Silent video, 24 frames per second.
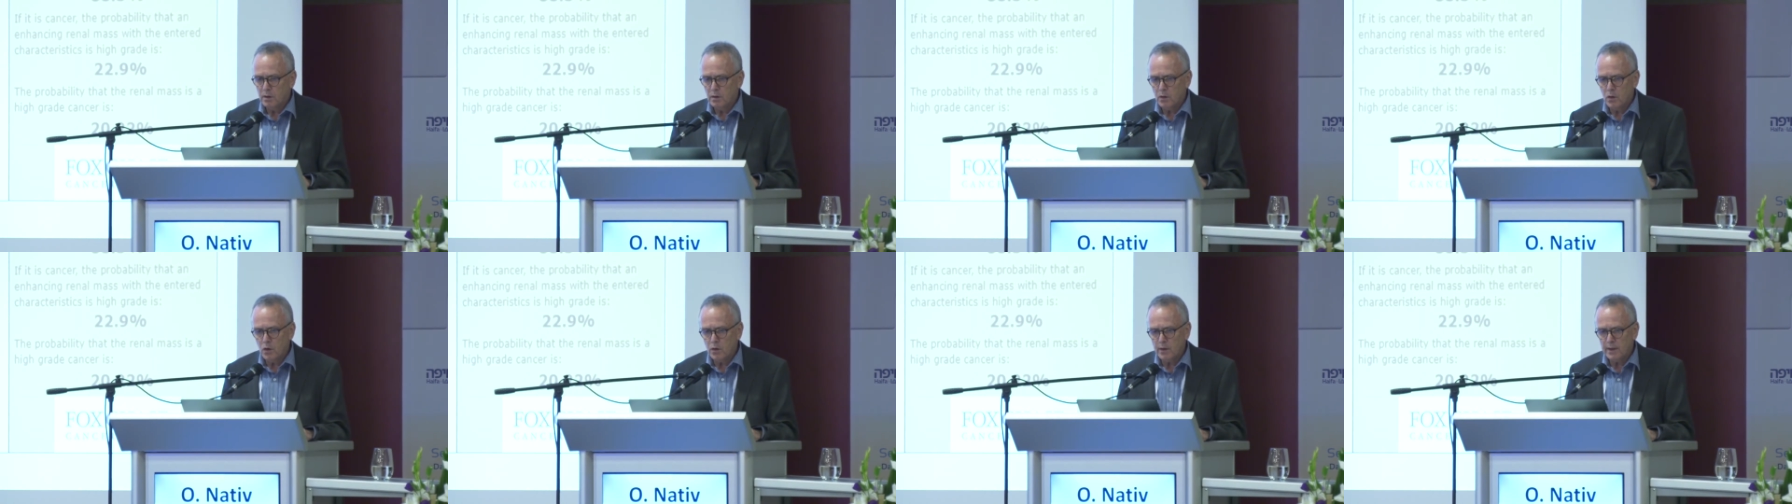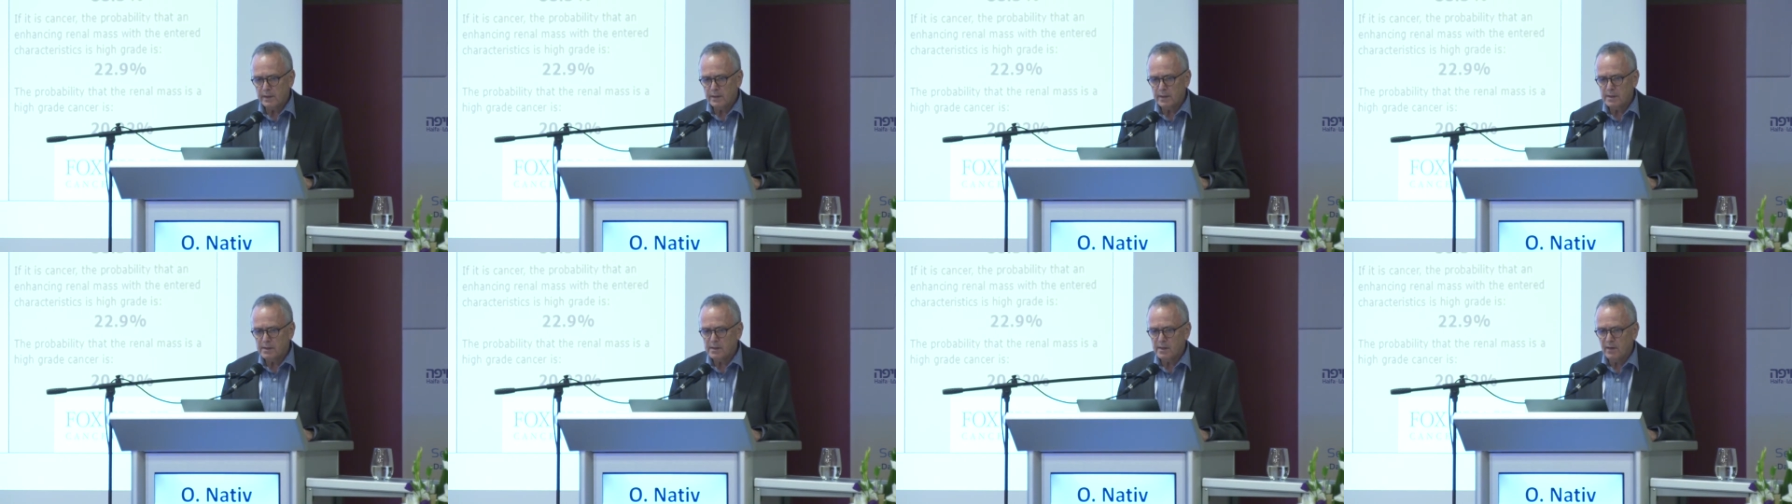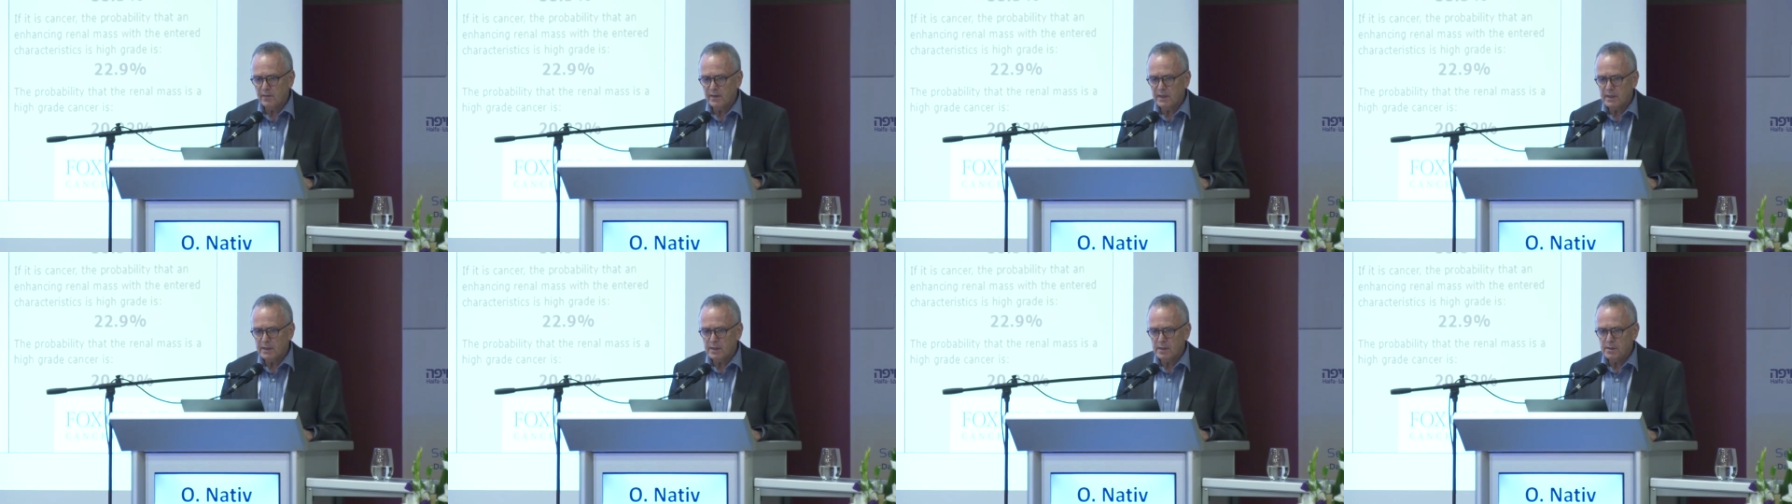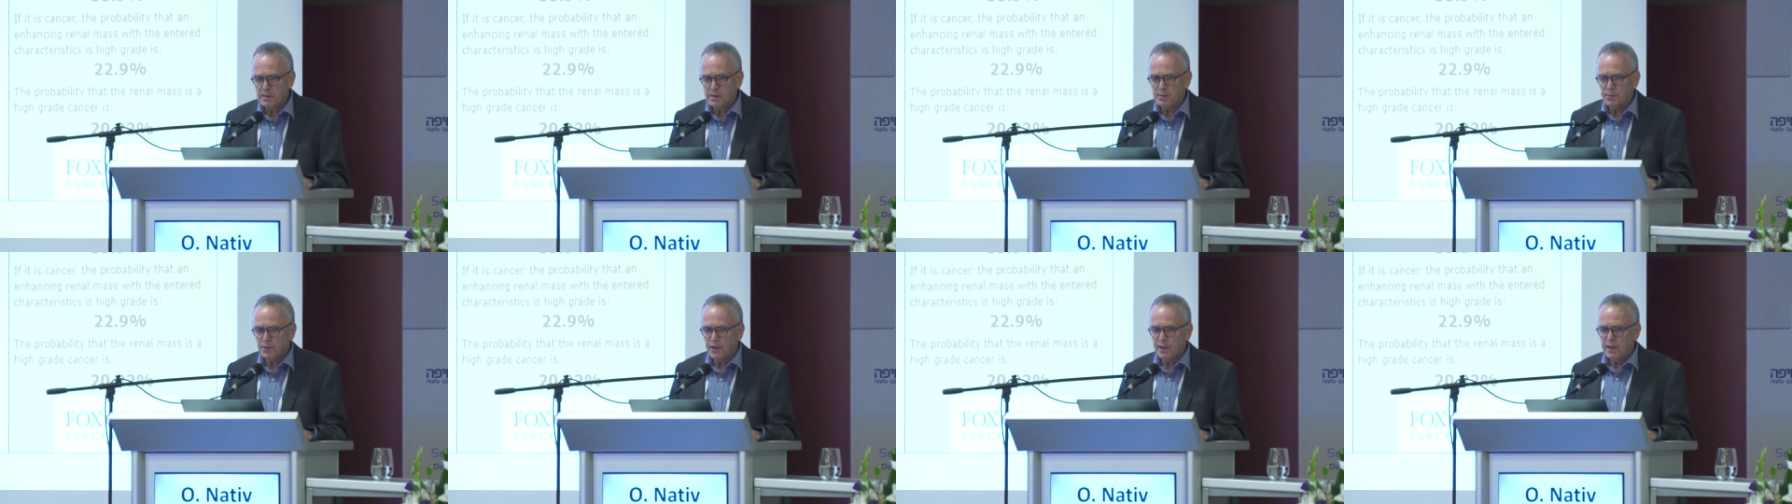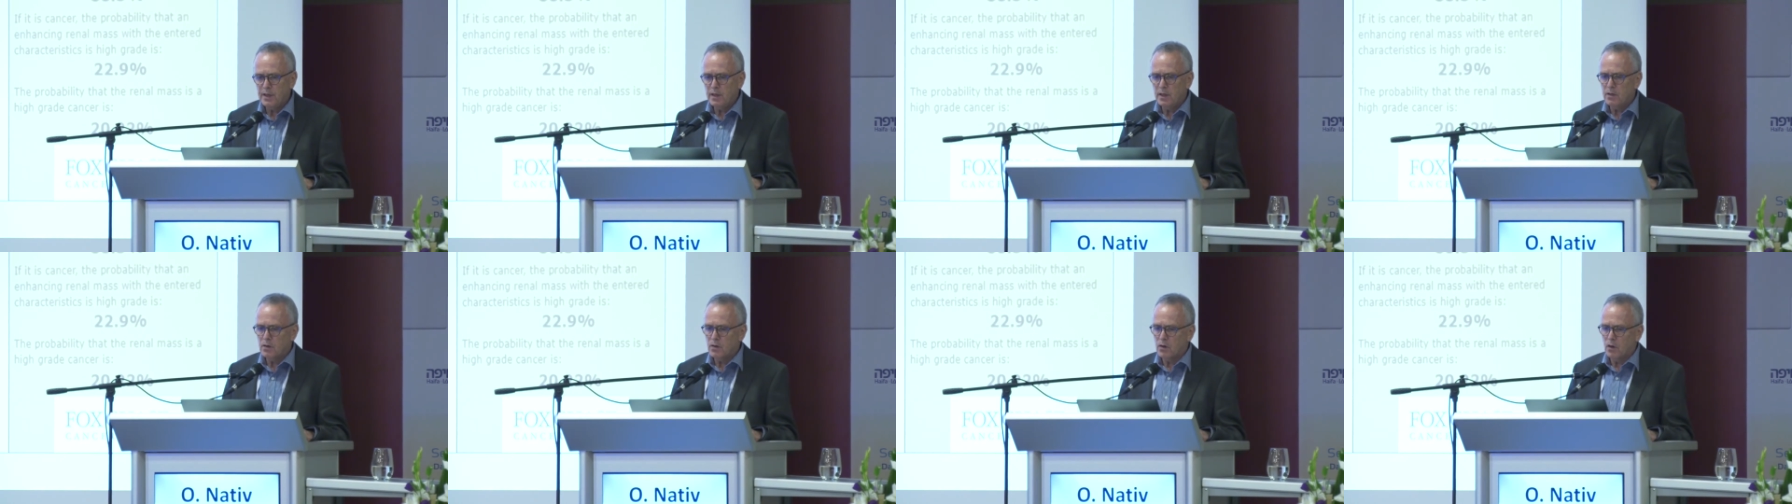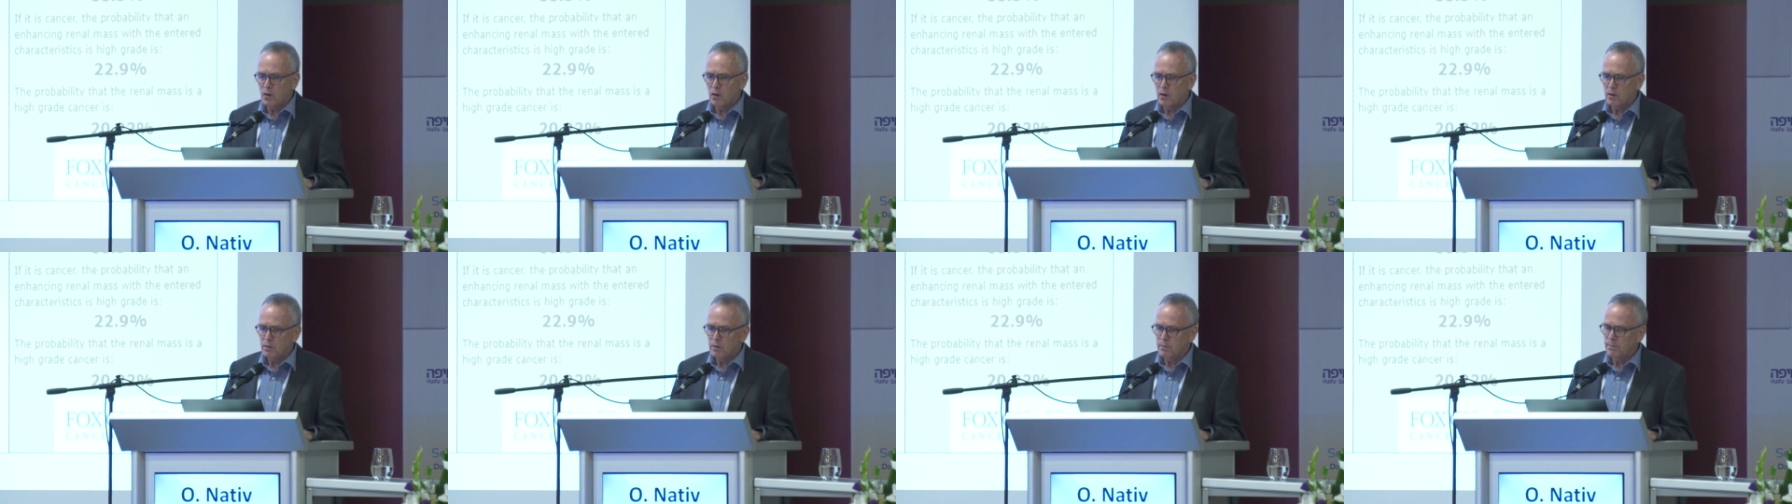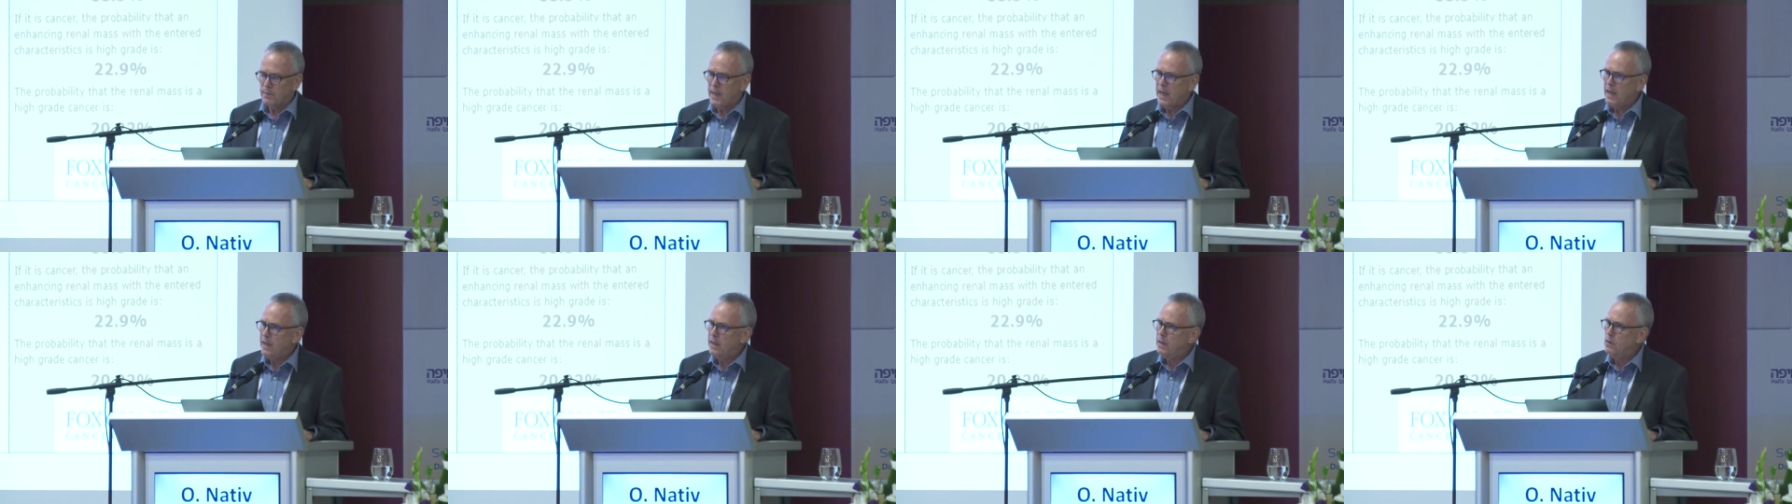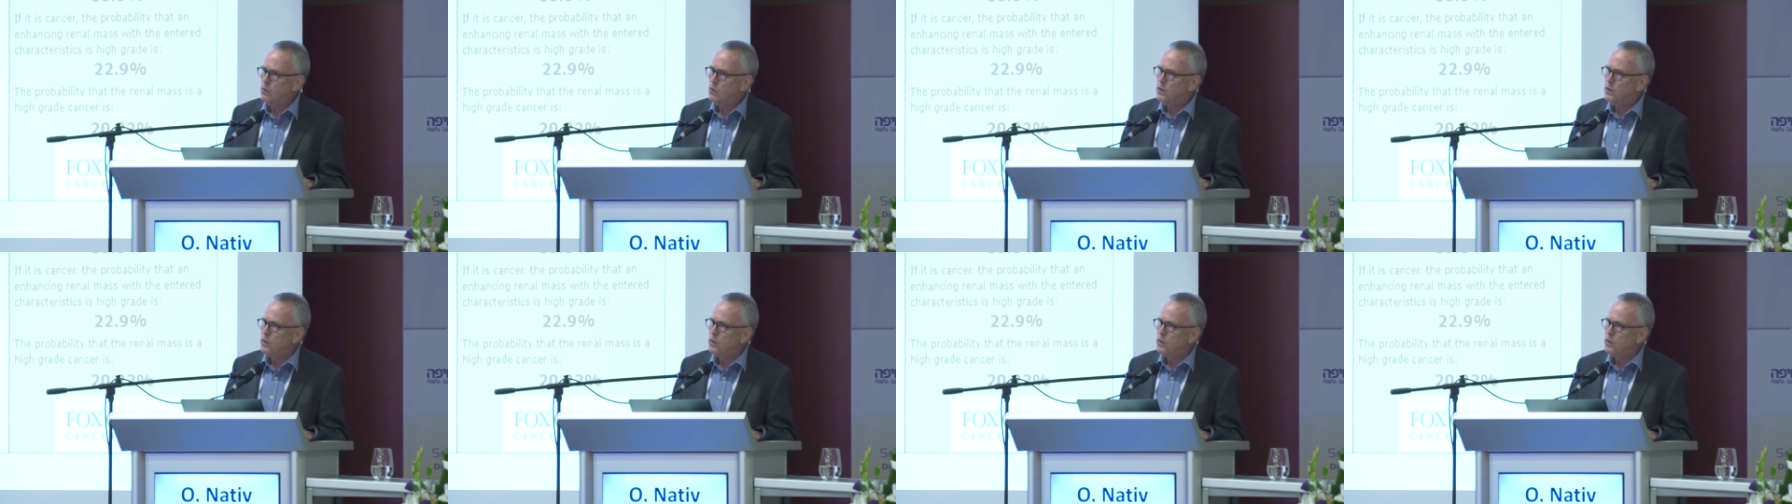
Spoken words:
Look at this 73-year-old male